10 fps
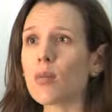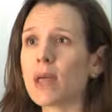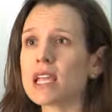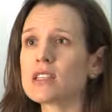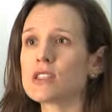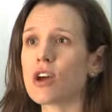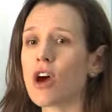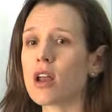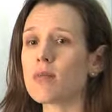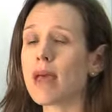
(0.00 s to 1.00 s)
based
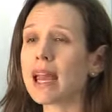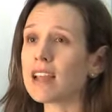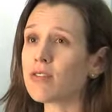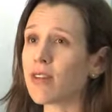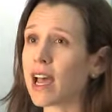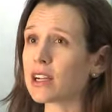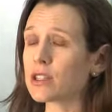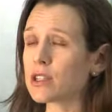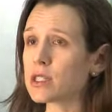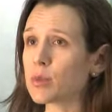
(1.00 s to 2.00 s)
on many
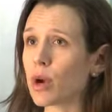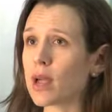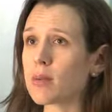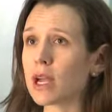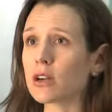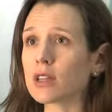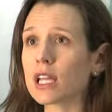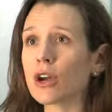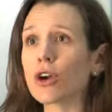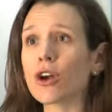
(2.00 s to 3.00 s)
factors,
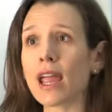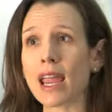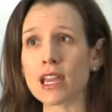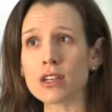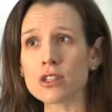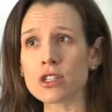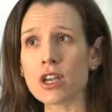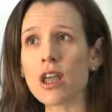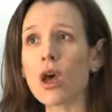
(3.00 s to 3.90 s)
primarily her age.